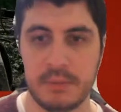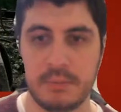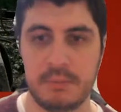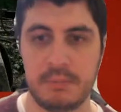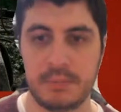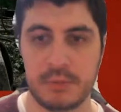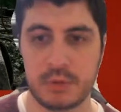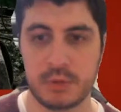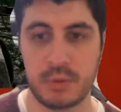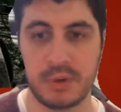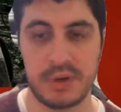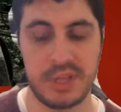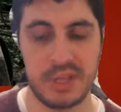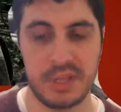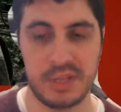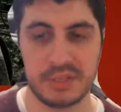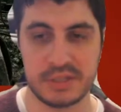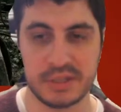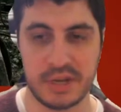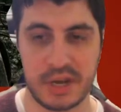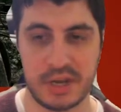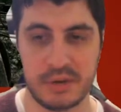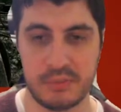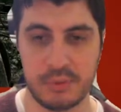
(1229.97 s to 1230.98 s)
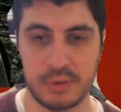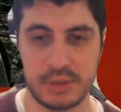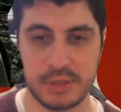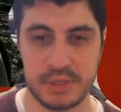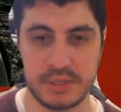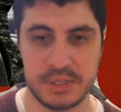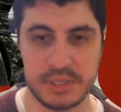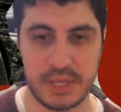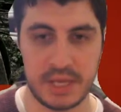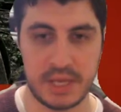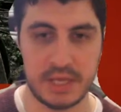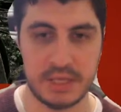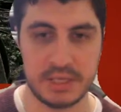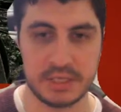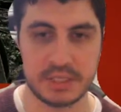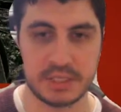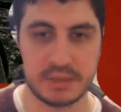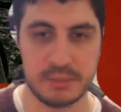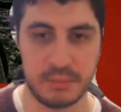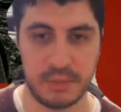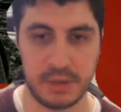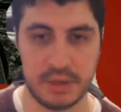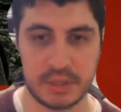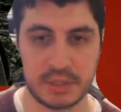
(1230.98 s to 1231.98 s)
28 died within days to
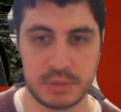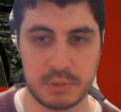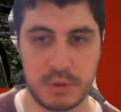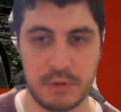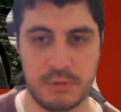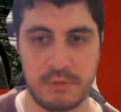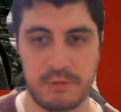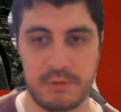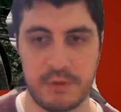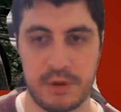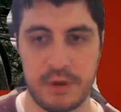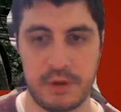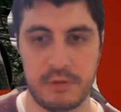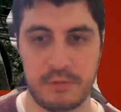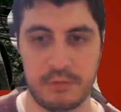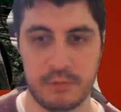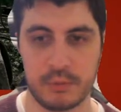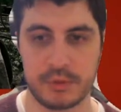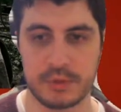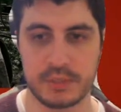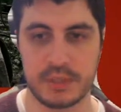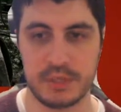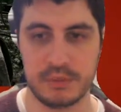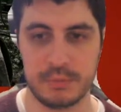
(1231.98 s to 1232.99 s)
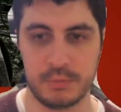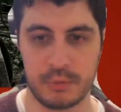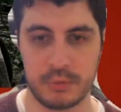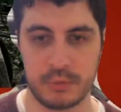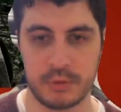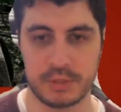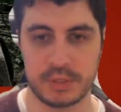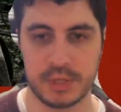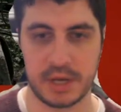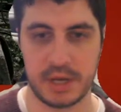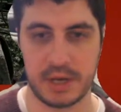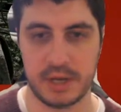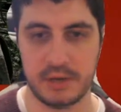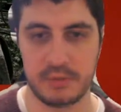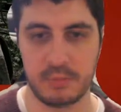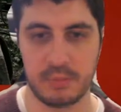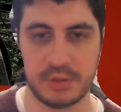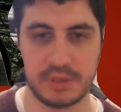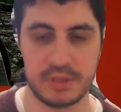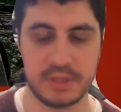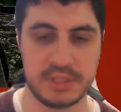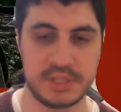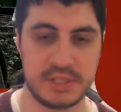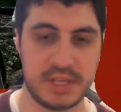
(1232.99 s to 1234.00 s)
months, while 14 more died
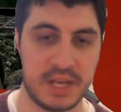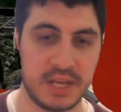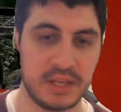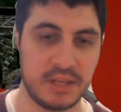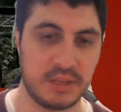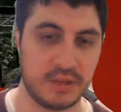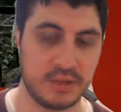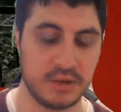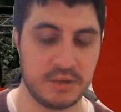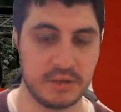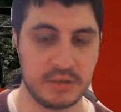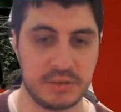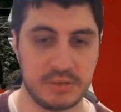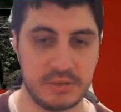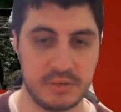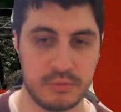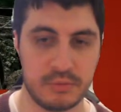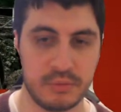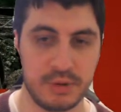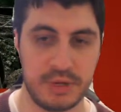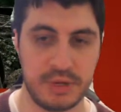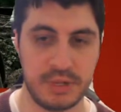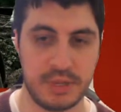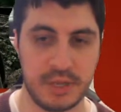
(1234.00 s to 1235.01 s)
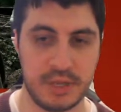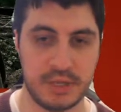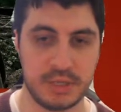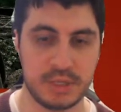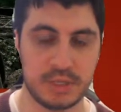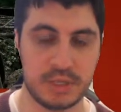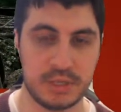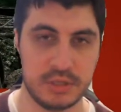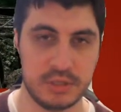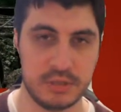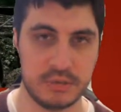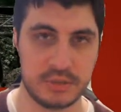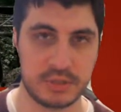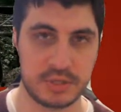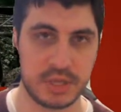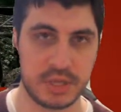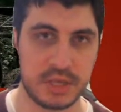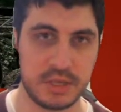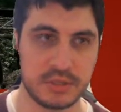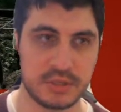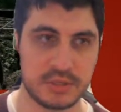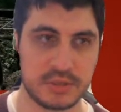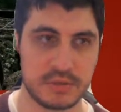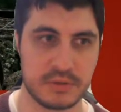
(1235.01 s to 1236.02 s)
within 10 years due to radiation-induced
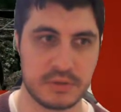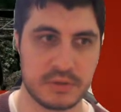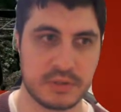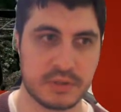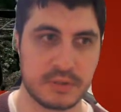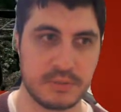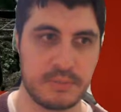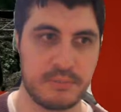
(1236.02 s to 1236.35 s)
cancers.